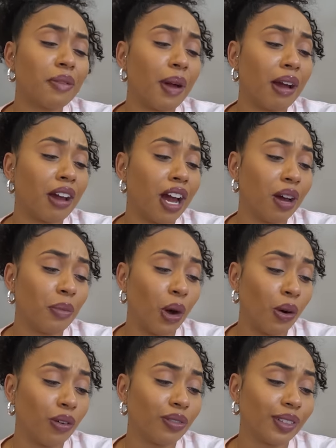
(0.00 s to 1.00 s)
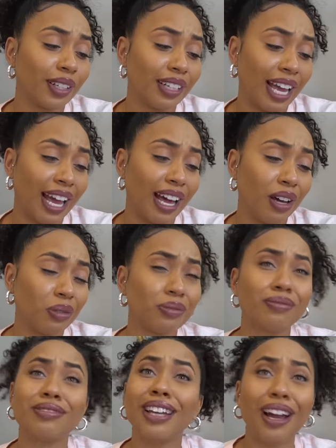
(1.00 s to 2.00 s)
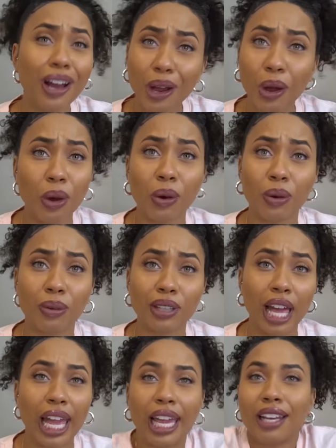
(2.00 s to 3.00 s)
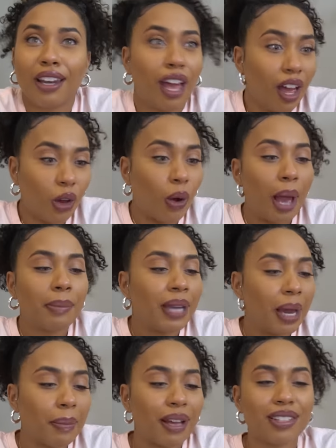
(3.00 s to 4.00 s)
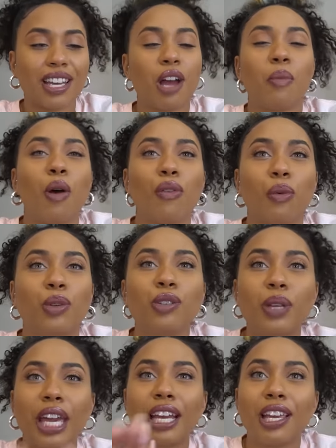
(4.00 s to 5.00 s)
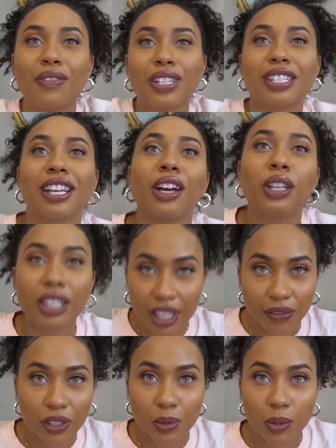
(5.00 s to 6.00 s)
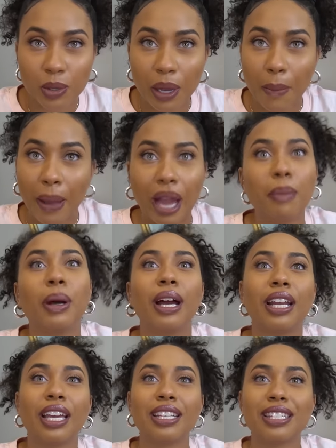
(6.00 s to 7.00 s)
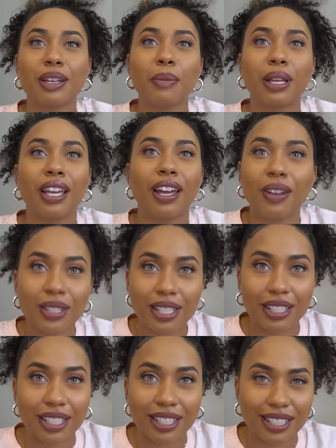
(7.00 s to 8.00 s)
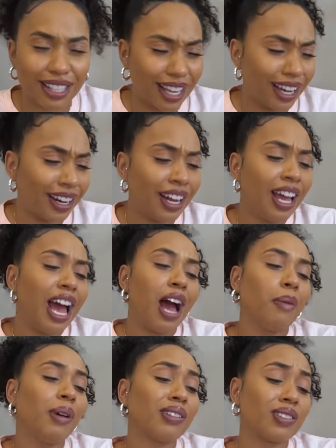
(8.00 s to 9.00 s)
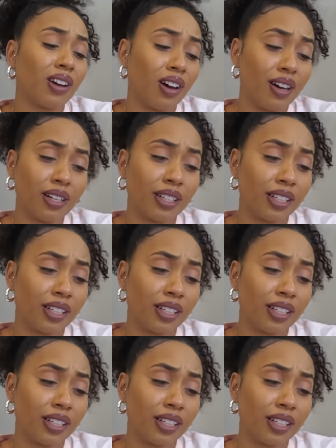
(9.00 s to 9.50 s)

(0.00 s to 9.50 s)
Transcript: about come over now. No, like, no, I'm not about to come over when you can't even tell the difference between my body and somebody else's. Like, I'm about to call